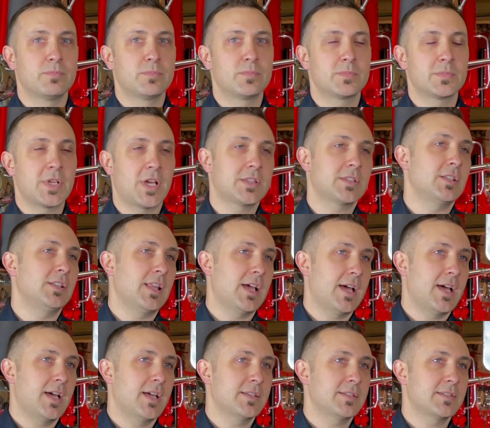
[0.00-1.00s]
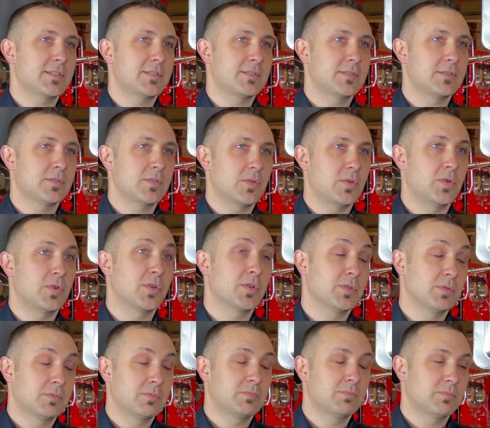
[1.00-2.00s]
taught the last, or
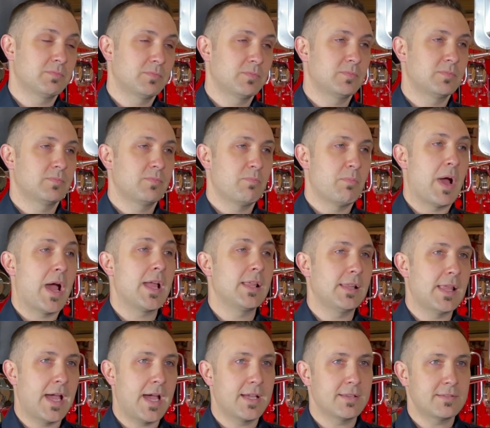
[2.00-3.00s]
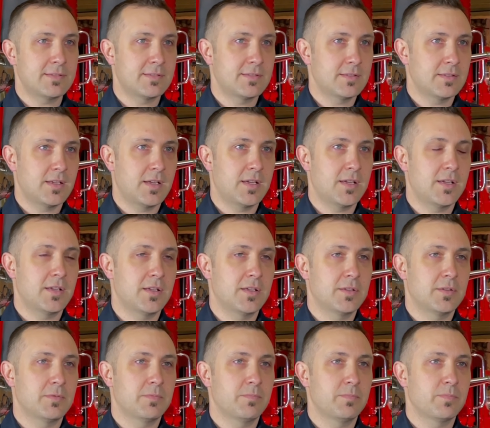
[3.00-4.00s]
my last, uh,
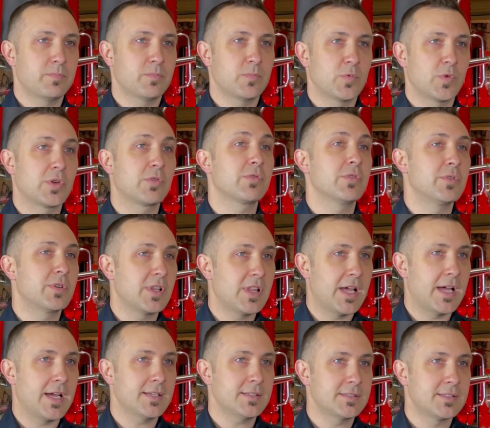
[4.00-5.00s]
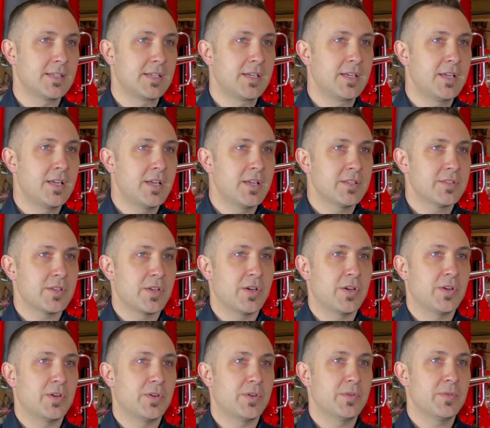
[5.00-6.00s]
recruit class.
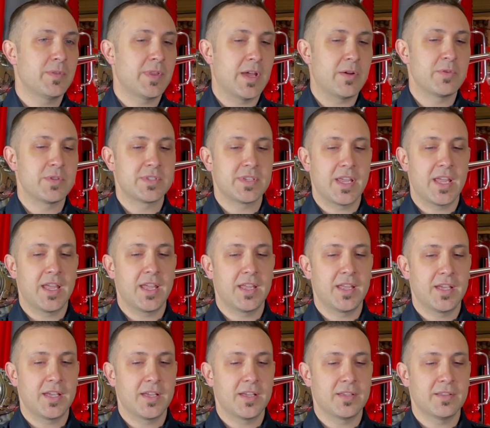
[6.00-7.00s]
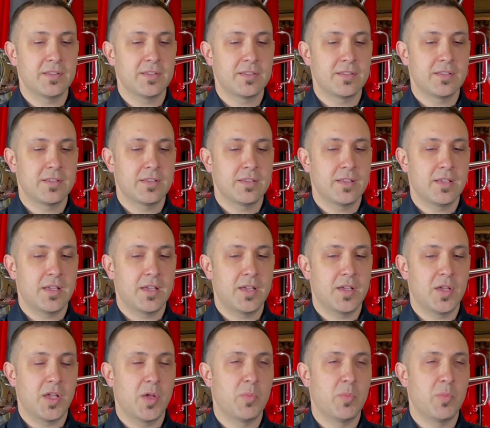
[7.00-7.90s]
So that was a, uh, a